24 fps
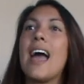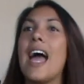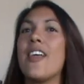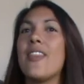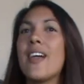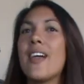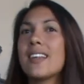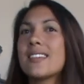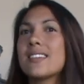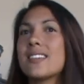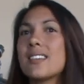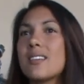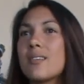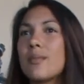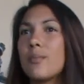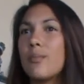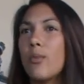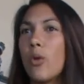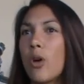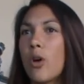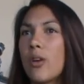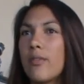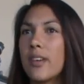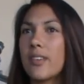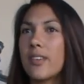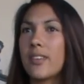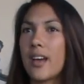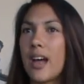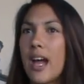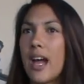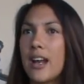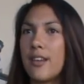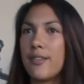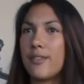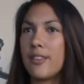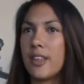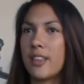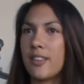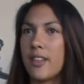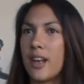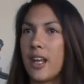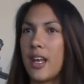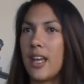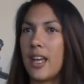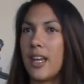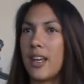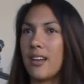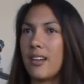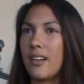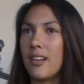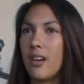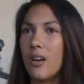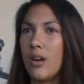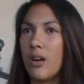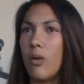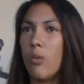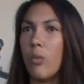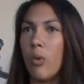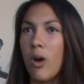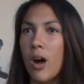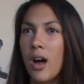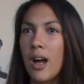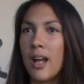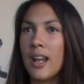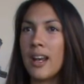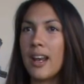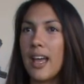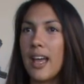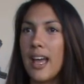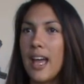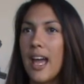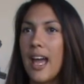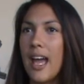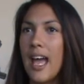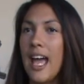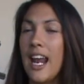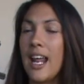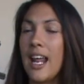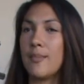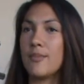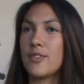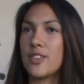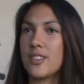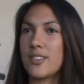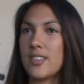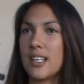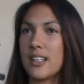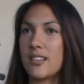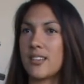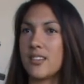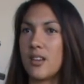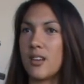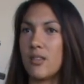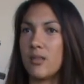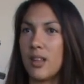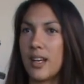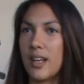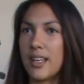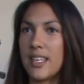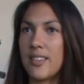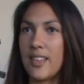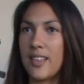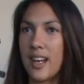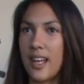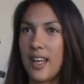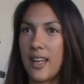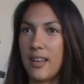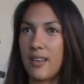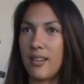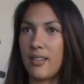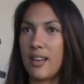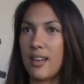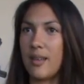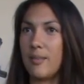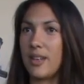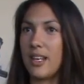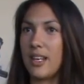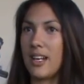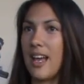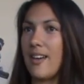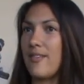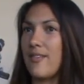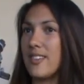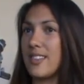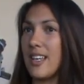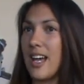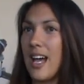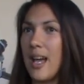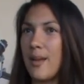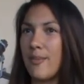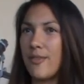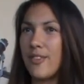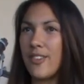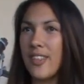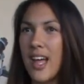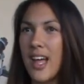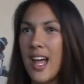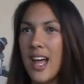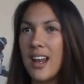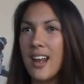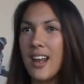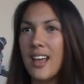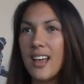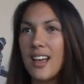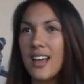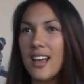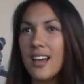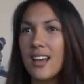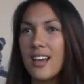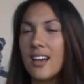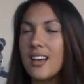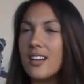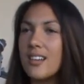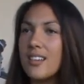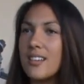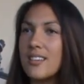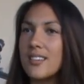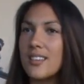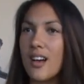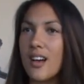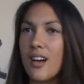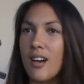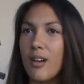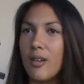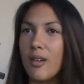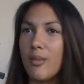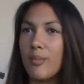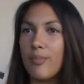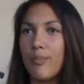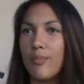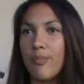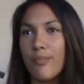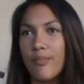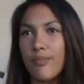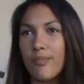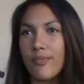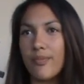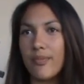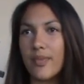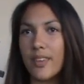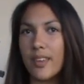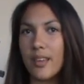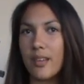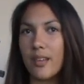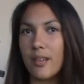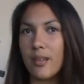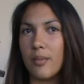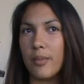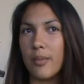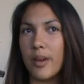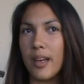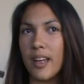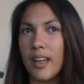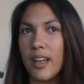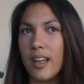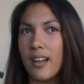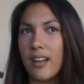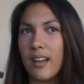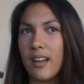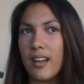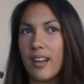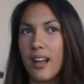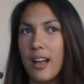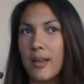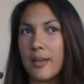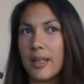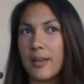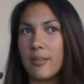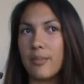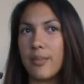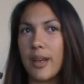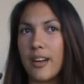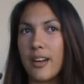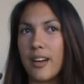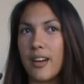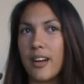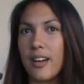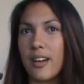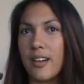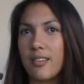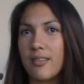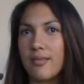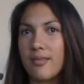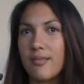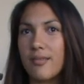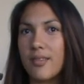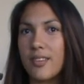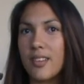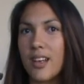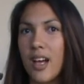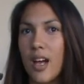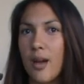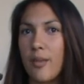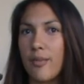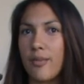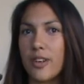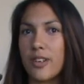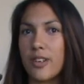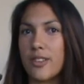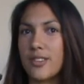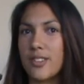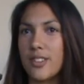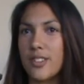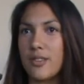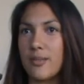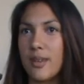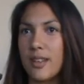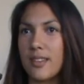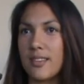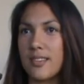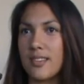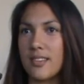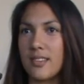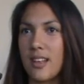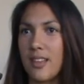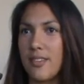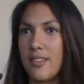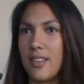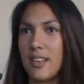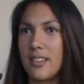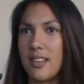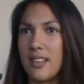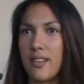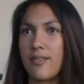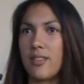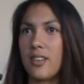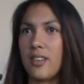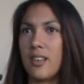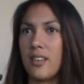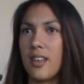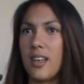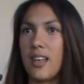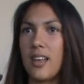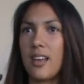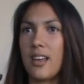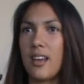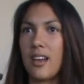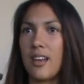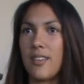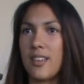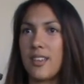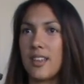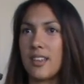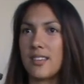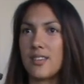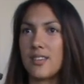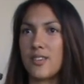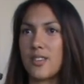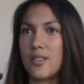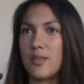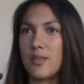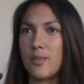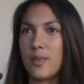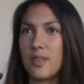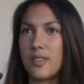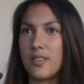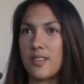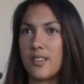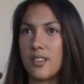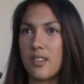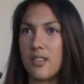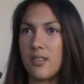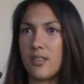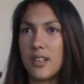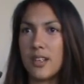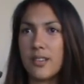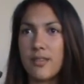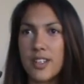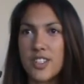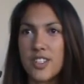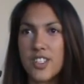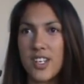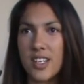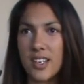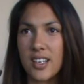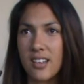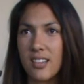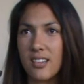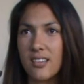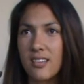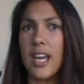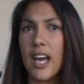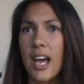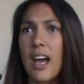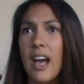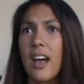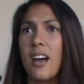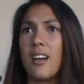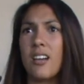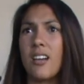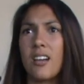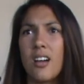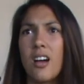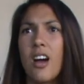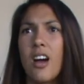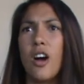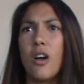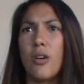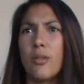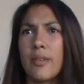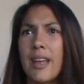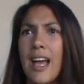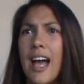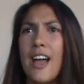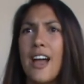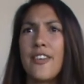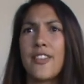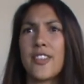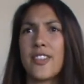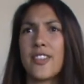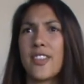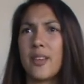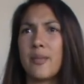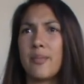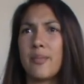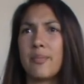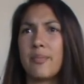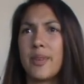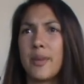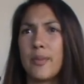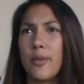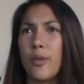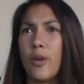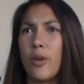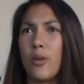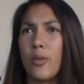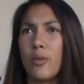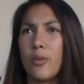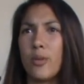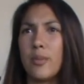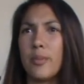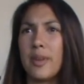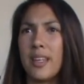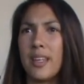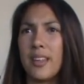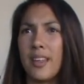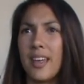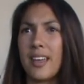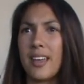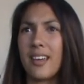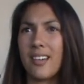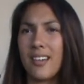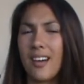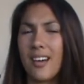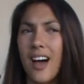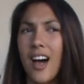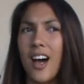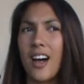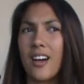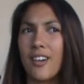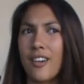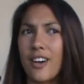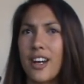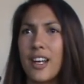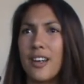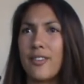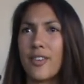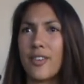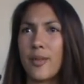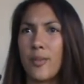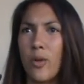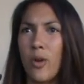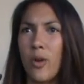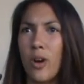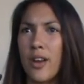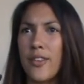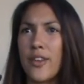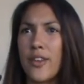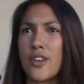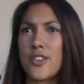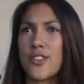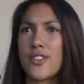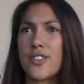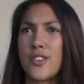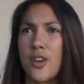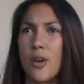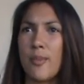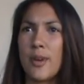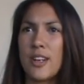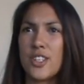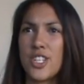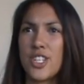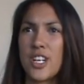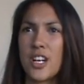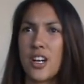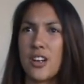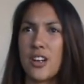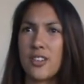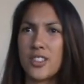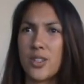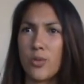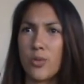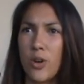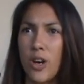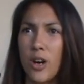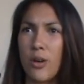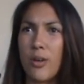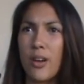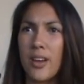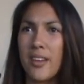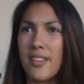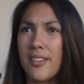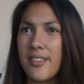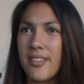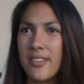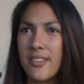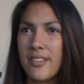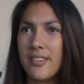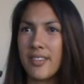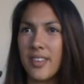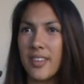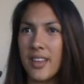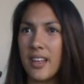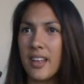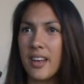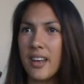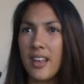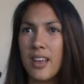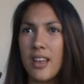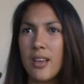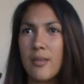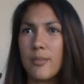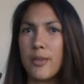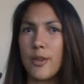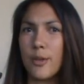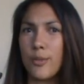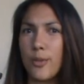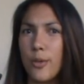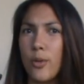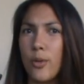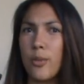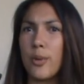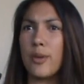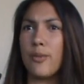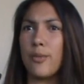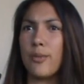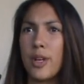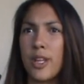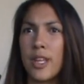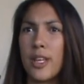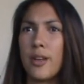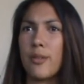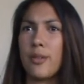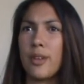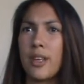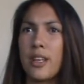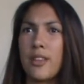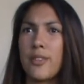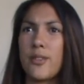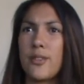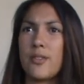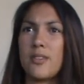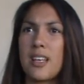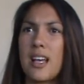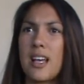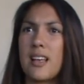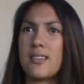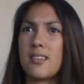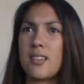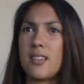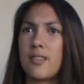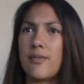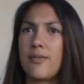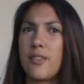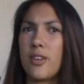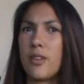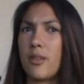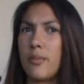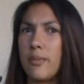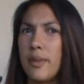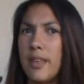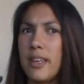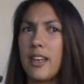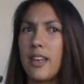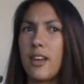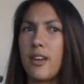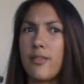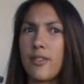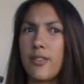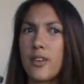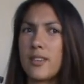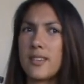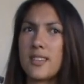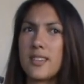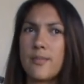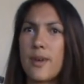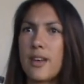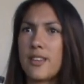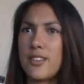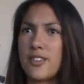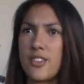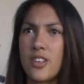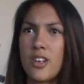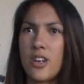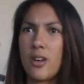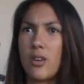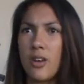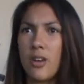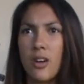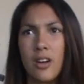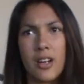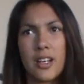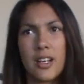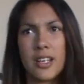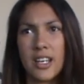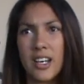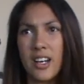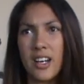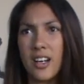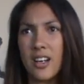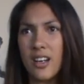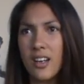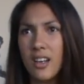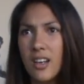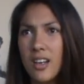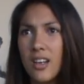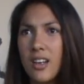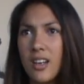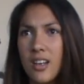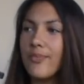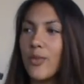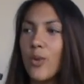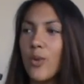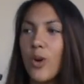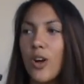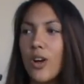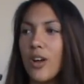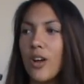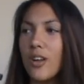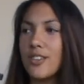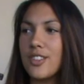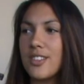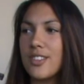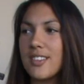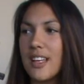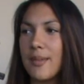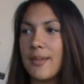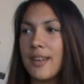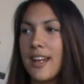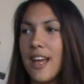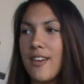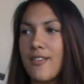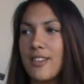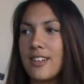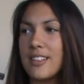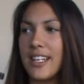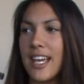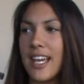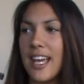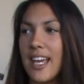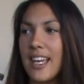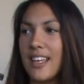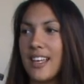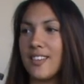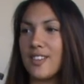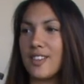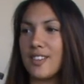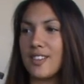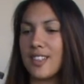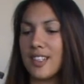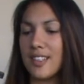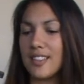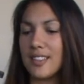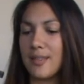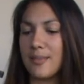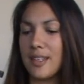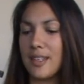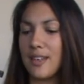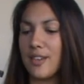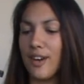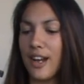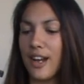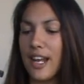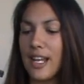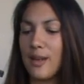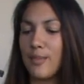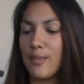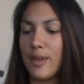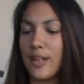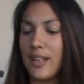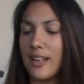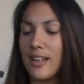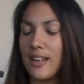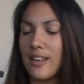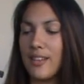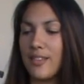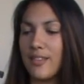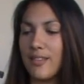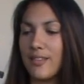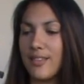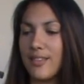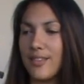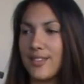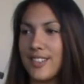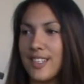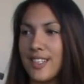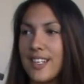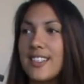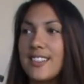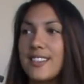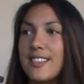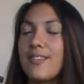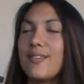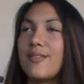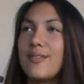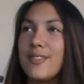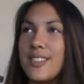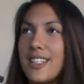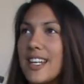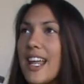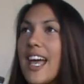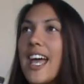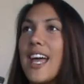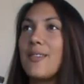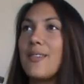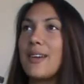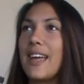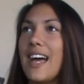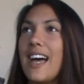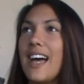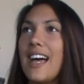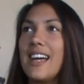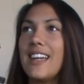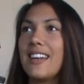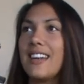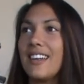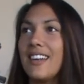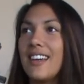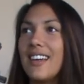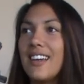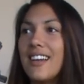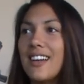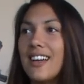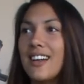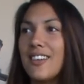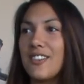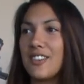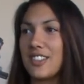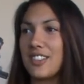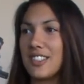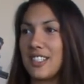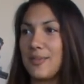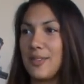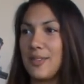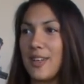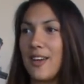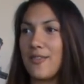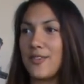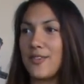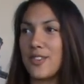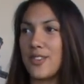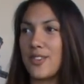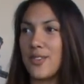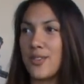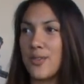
and that's more of like the kind of thing that I want and I'm just like so lucky that I am gonna have the time for that mm. so but I mean better come for two months and nothing definitely like mm. I think mm. it's just been so enriching so yeah Oh yeah, I think that people would be like hungry for more. There's so much here to work with that mm-hmm. people will be really, really enthusiastic for being here for a semester or a year. Mm-hmm. Well, just I mean, every day there's like something great, but to, today we had, for example, after